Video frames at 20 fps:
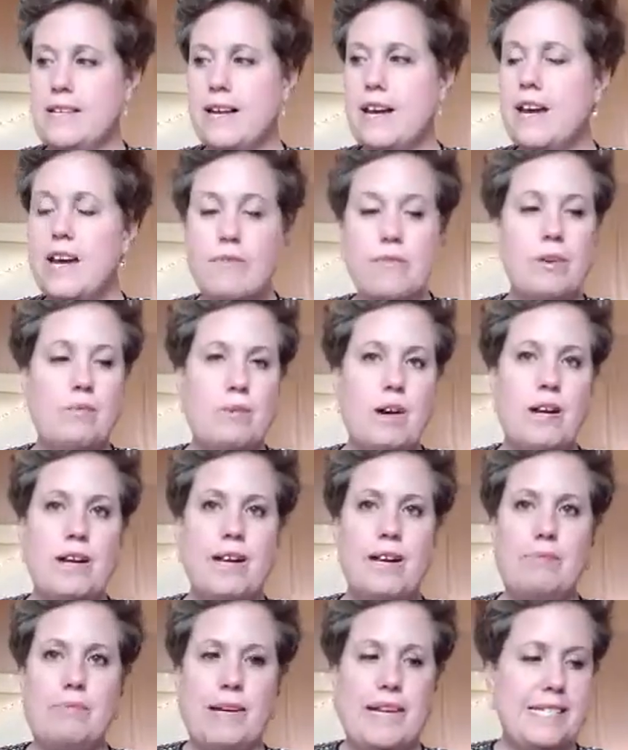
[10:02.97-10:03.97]
everyone
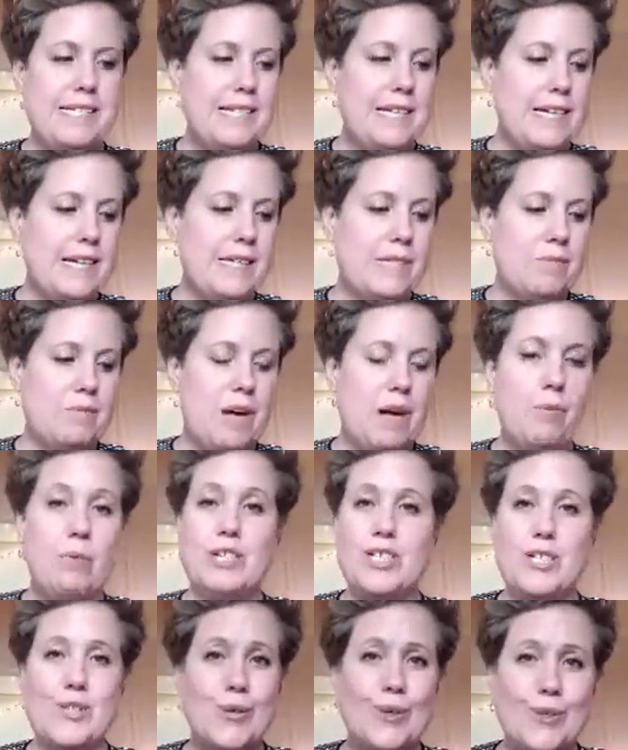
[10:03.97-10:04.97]
a blessing as well,
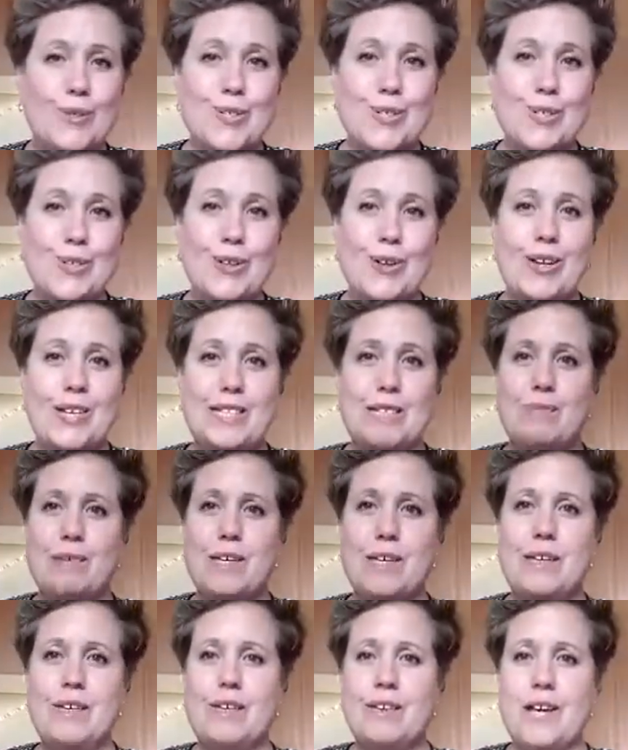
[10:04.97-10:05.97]
which is also going to
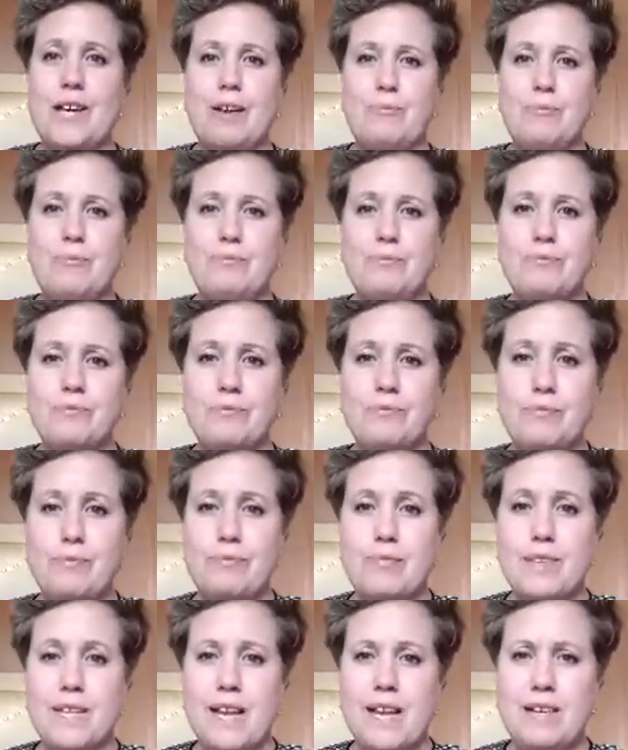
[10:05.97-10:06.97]
be
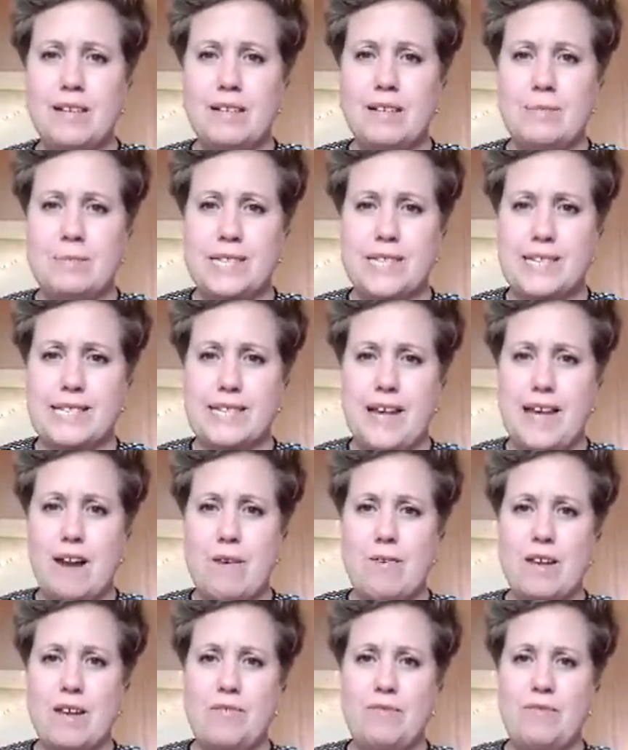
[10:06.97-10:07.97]
a little bit
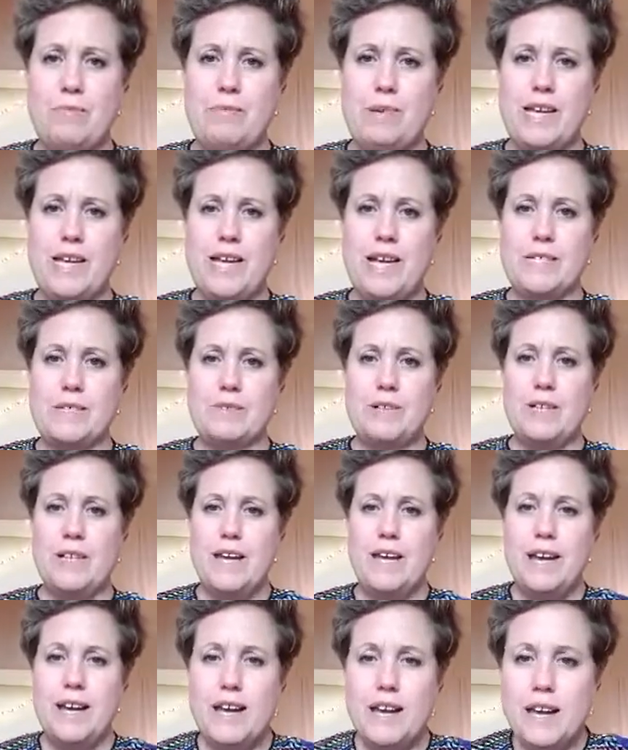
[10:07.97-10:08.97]
scary for me as well.
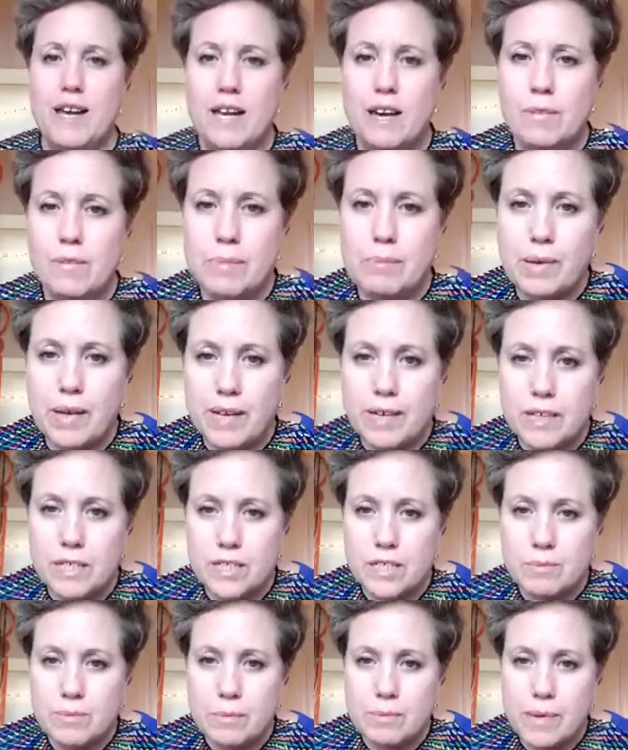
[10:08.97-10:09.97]
Henry Paddy
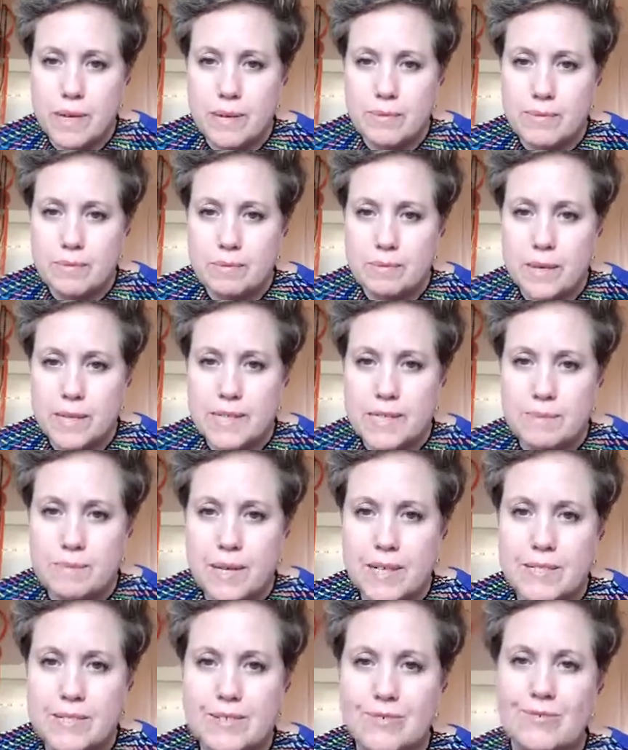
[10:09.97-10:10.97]
Shaman, my
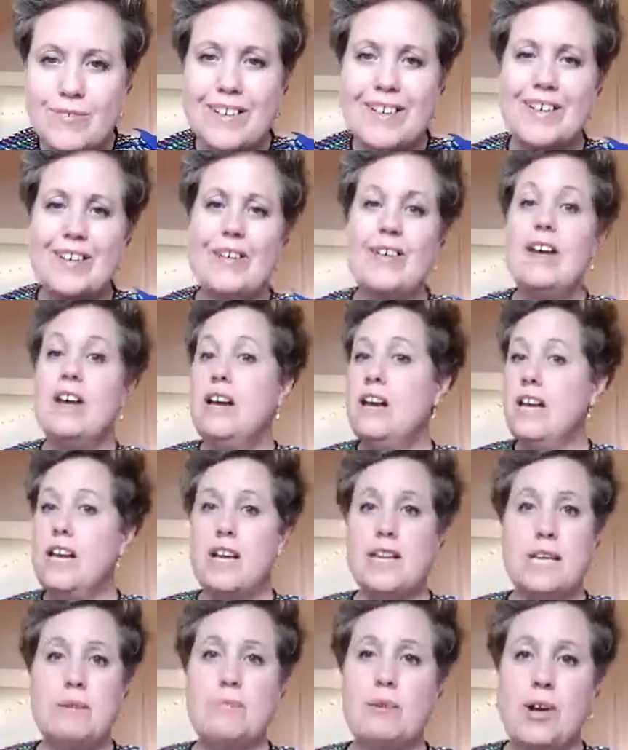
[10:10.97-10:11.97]
spine's on fire. Yeah,
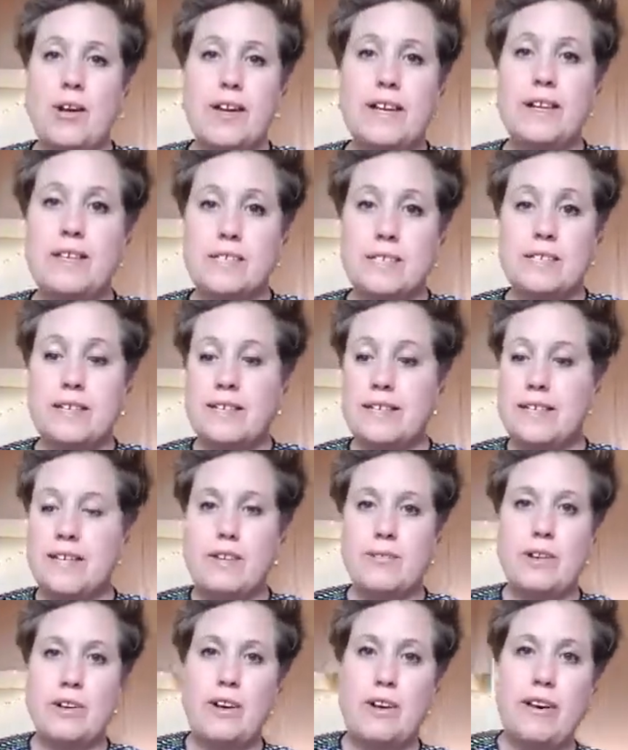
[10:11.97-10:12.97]
keep going. It's going to get
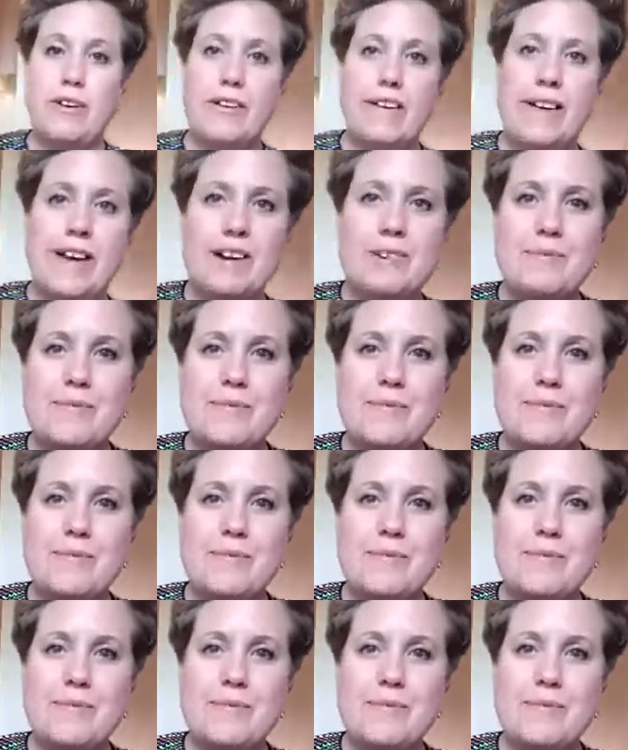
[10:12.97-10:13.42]
even hotter now.